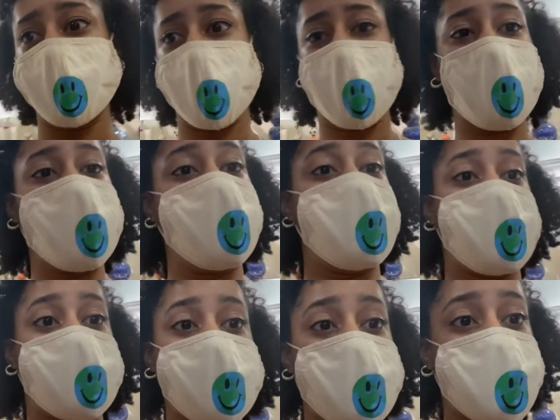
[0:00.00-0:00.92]
I've
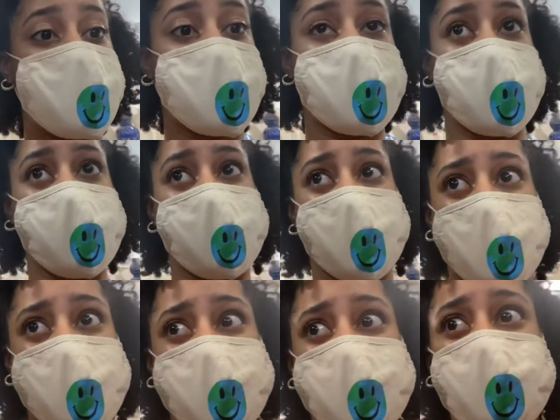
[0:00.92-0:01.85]
never been to Home
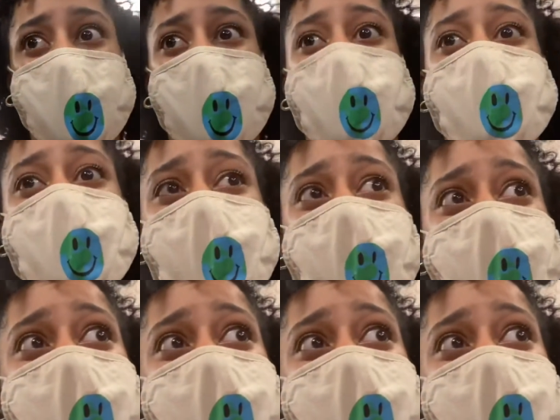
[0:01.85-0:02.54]
Goods, but I'm in here